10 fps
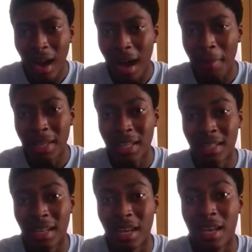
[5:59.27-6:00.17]
I
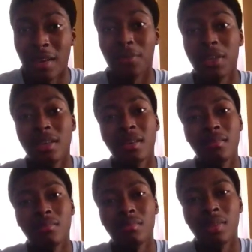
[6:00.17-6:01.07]
mean, if
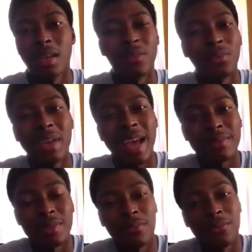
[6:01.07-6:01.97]
we have
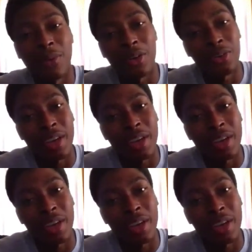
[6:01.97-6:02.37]
some fodder